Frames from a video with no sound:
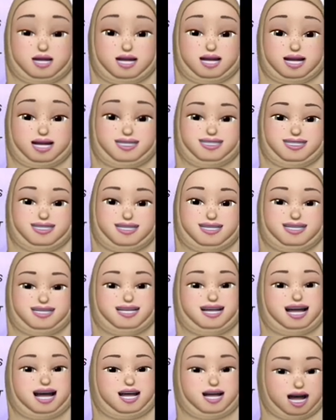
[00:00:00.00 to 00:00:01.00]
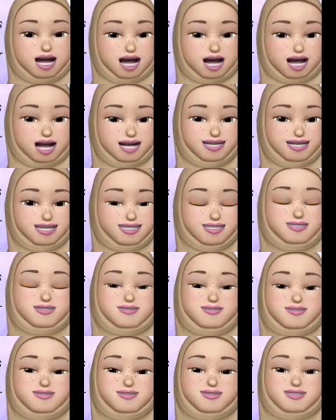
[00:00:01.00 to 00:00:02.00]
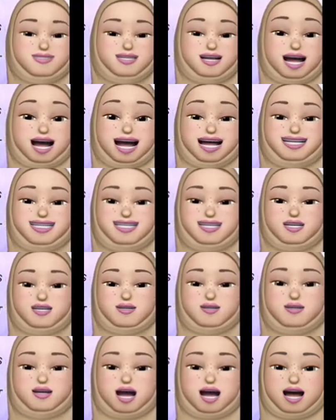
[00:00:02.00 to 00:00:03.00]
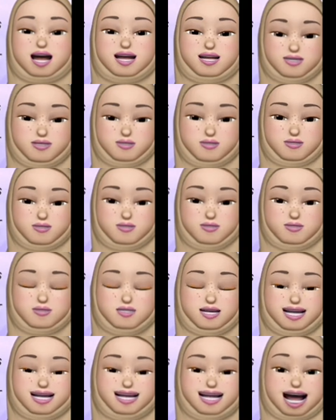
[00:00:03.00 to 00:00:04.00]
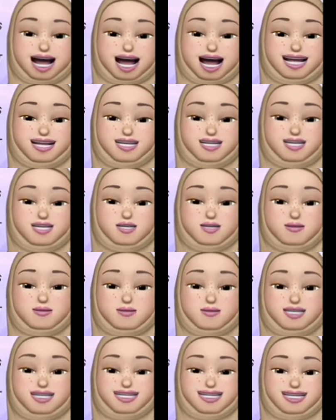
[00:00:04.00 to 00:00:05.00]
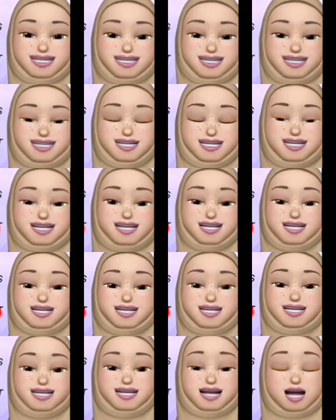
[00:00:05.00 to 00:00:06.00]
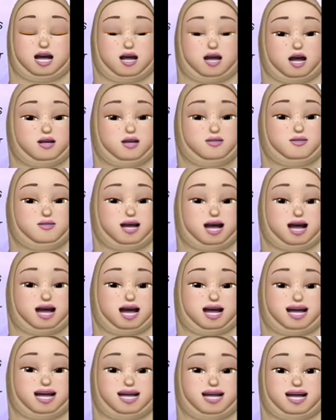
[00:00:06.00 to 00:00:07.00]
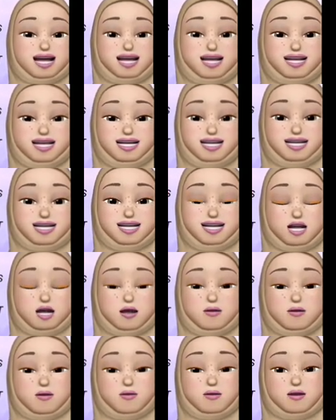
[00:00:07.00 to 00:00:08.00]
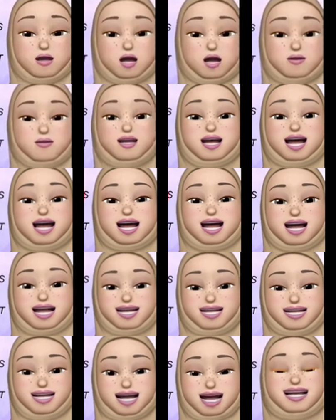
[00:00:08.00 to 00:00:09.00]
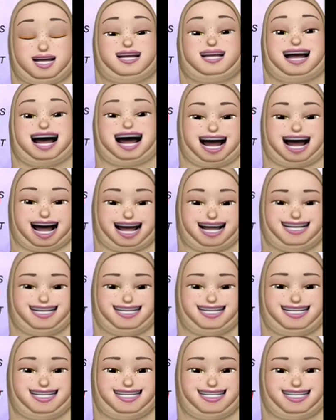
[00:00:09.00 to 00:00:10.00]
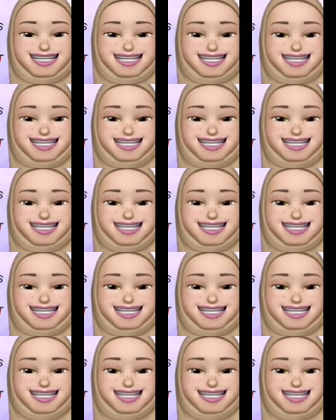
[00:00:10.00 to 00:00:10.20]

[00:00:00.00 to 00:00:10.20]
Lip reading: So S to R, S to Q, and S to T. That means we have three edges from vertex S.